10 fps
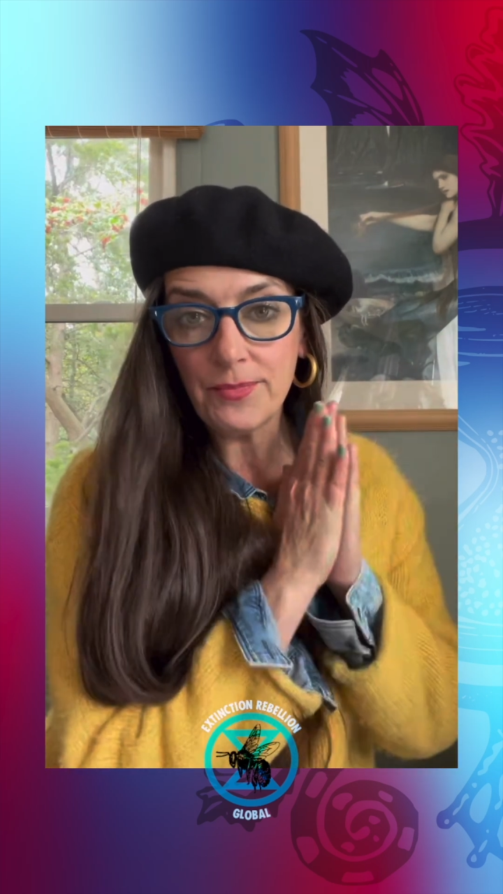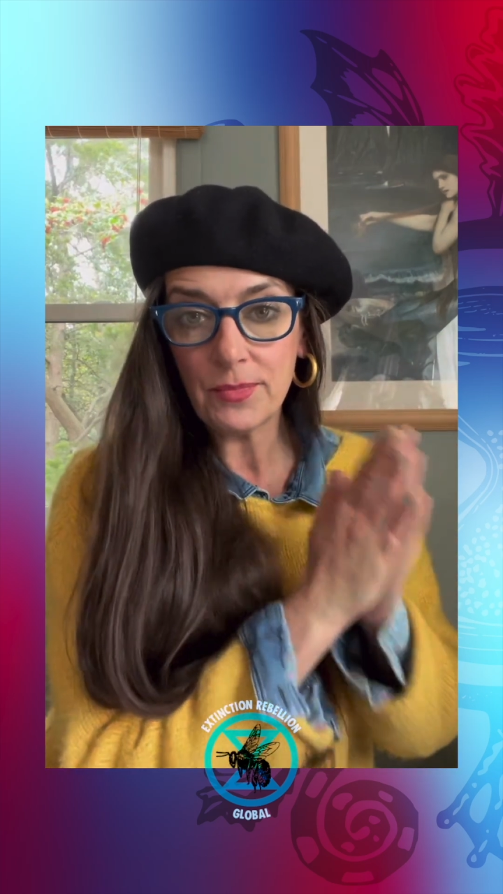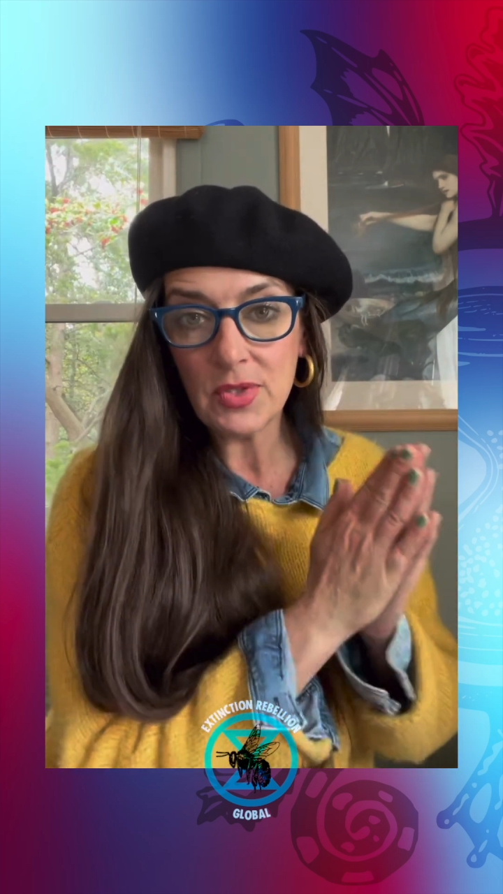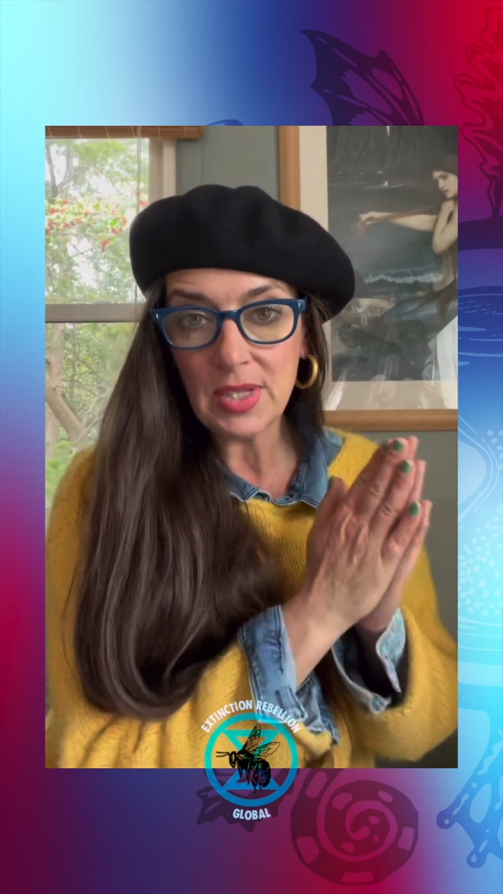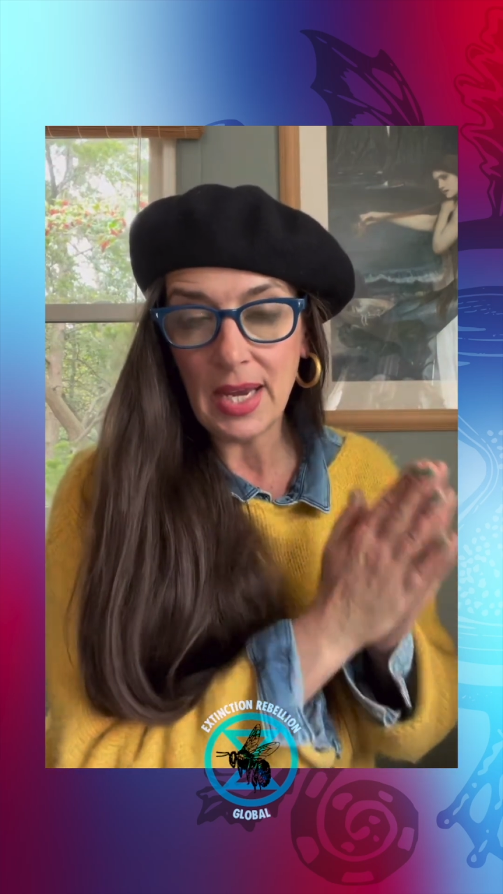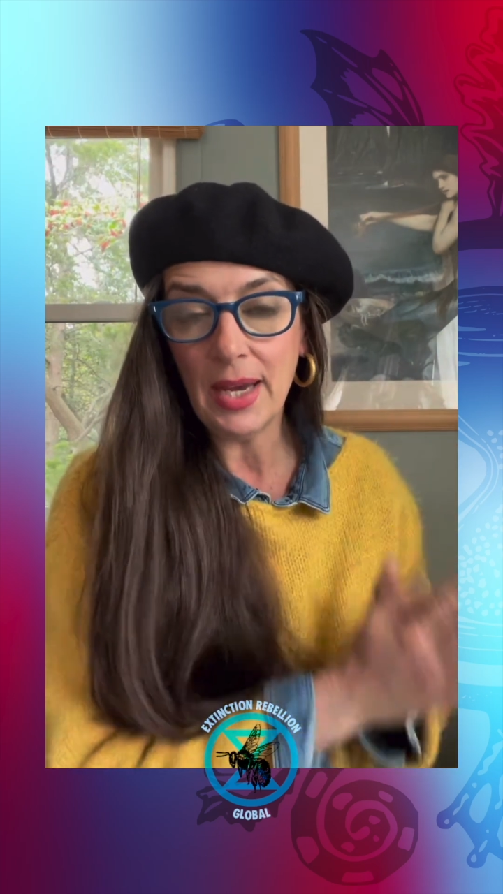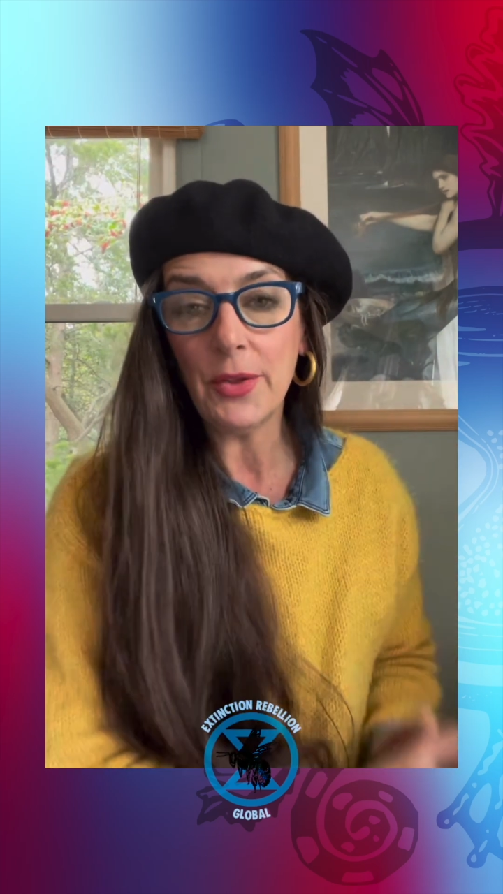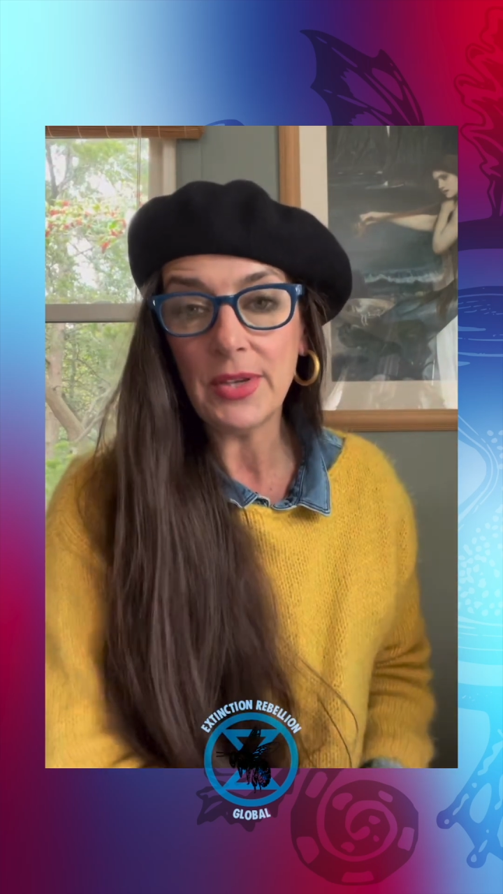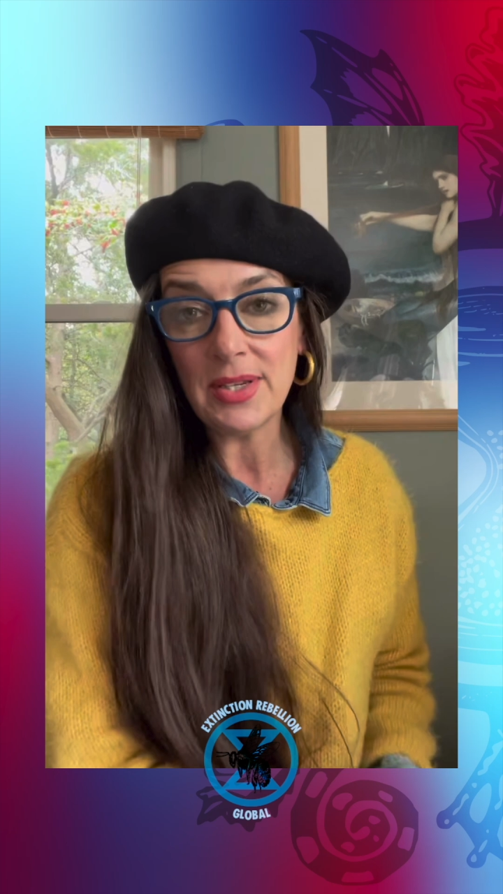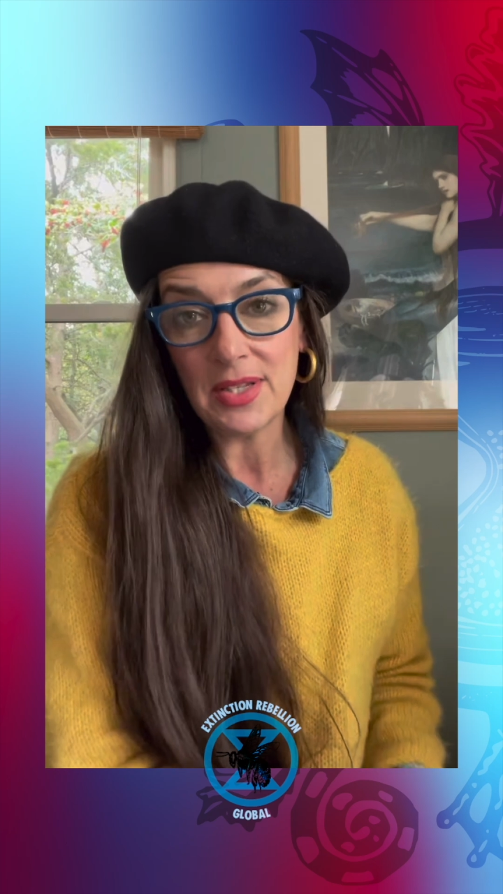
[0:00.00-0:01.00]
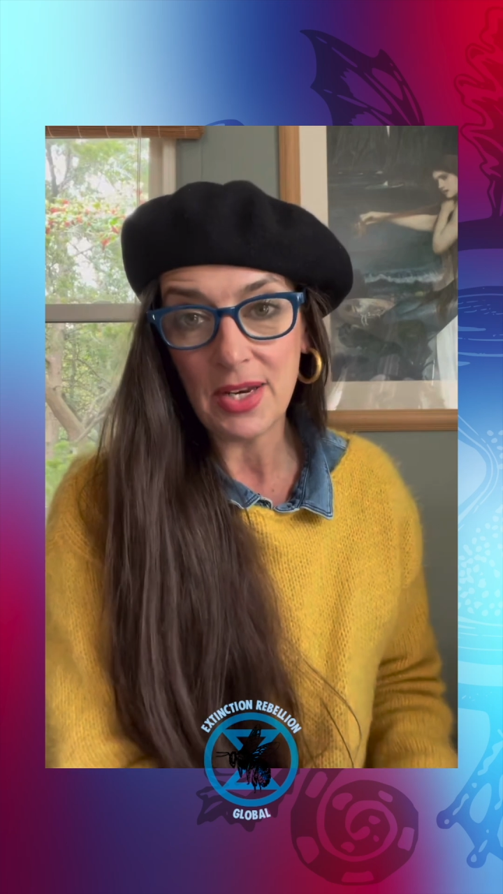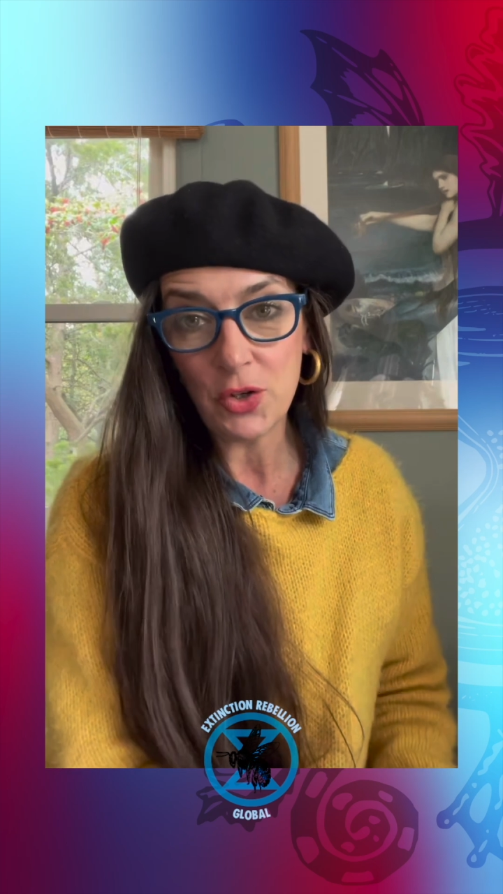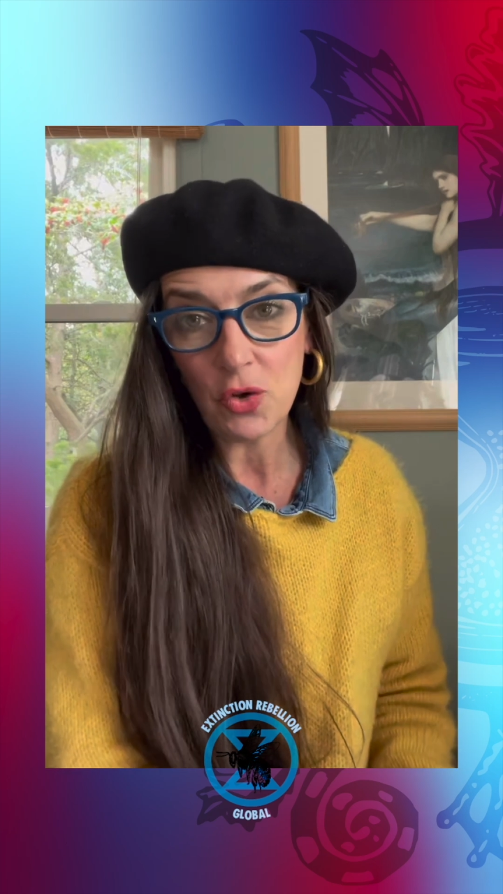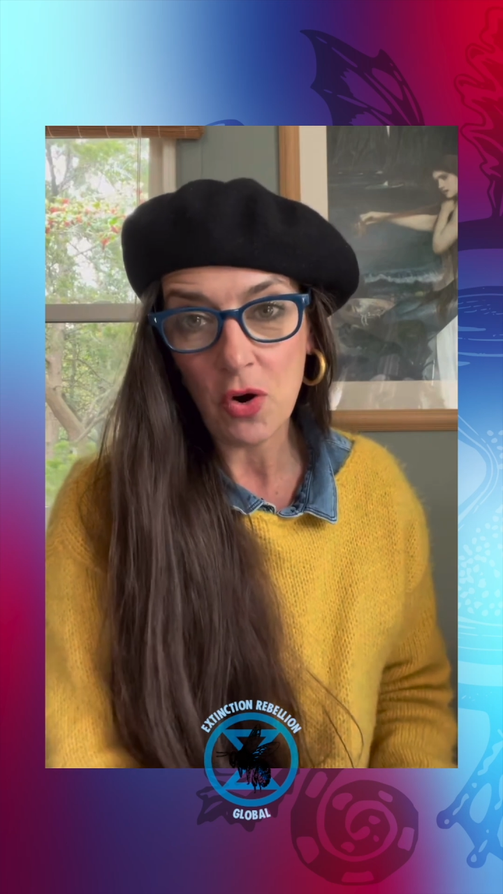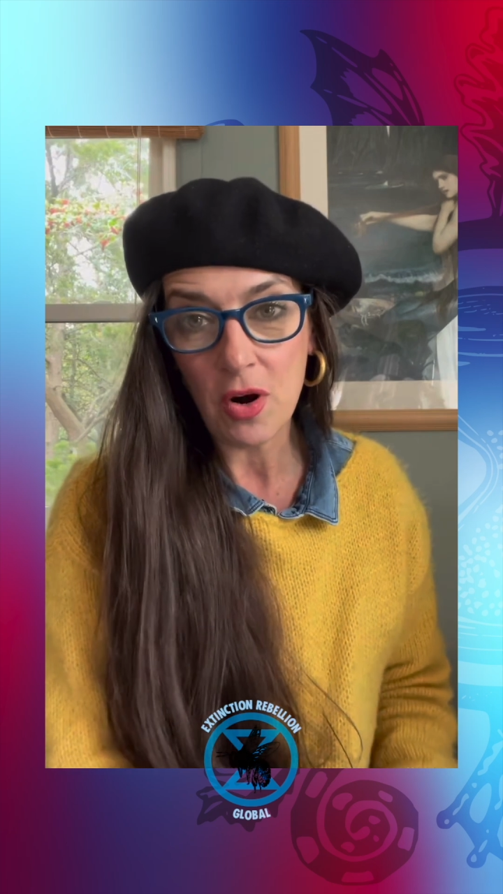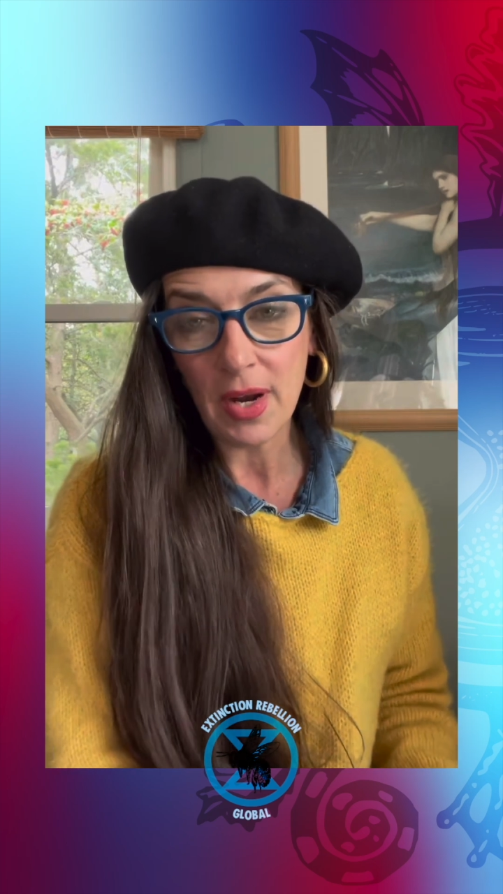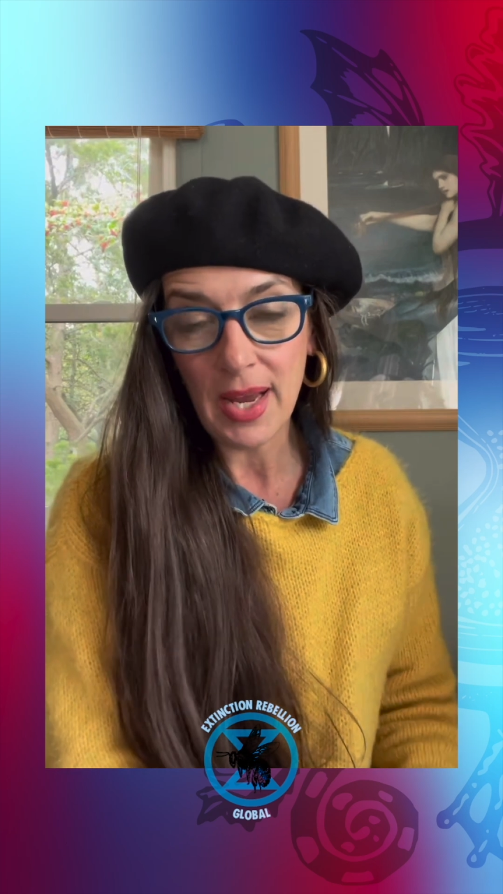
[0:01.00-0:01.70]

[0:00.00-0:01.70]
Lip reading: stay healthy, stay strong,